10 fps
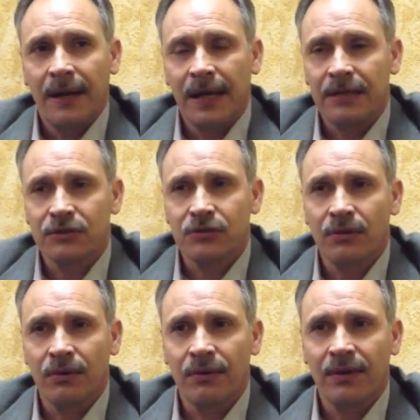And
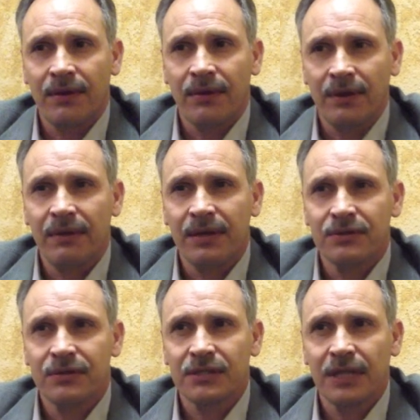so there
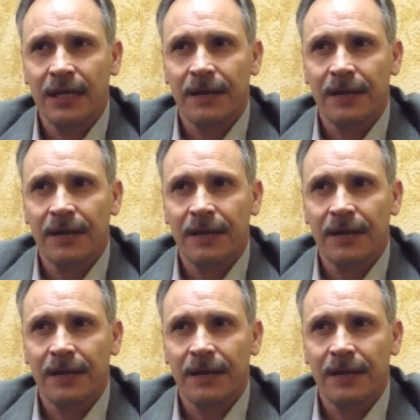is